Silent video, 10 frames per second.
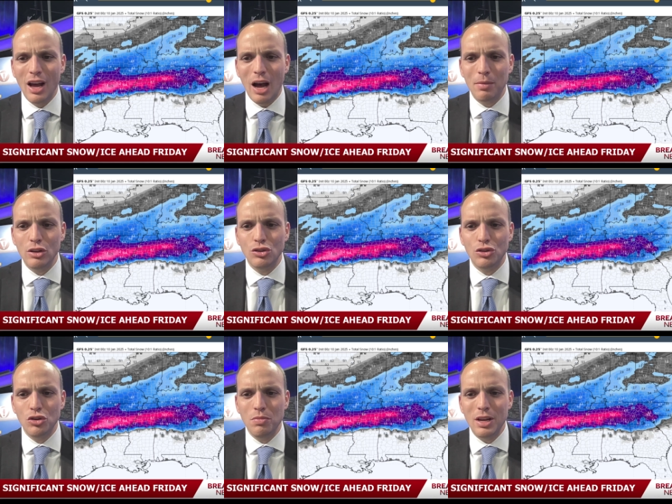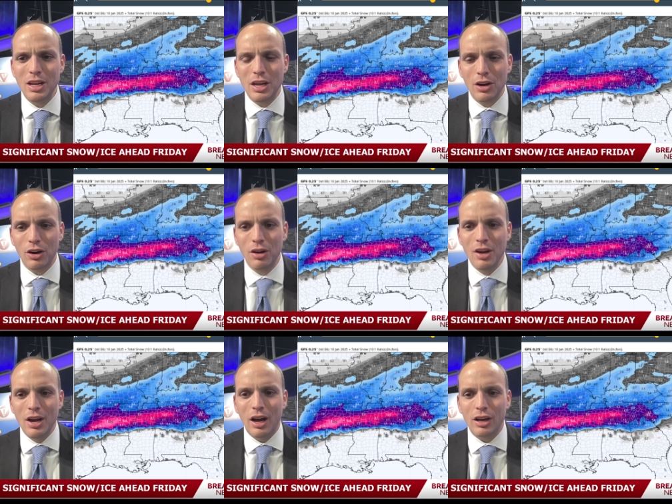I'm going to zoom in here
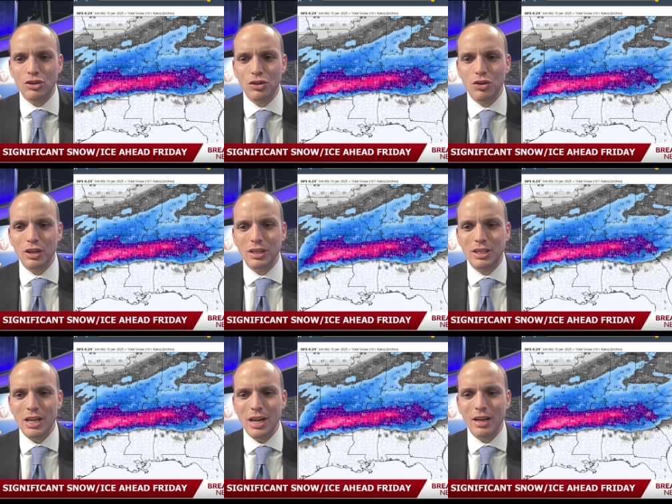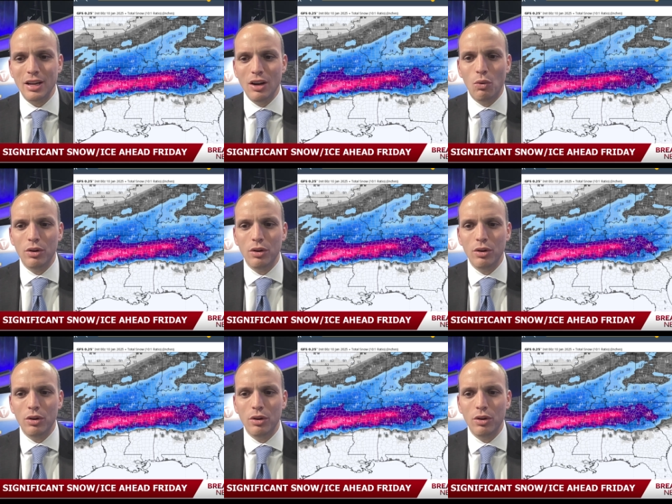so you can see it.